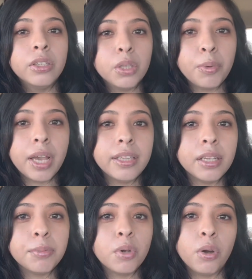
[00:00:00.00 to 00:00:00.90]
So we ended
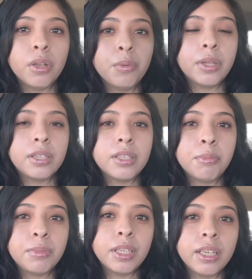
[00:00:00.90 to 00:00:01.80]
up going with
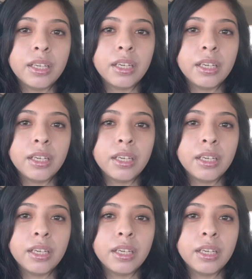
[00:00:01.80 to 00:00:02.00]
something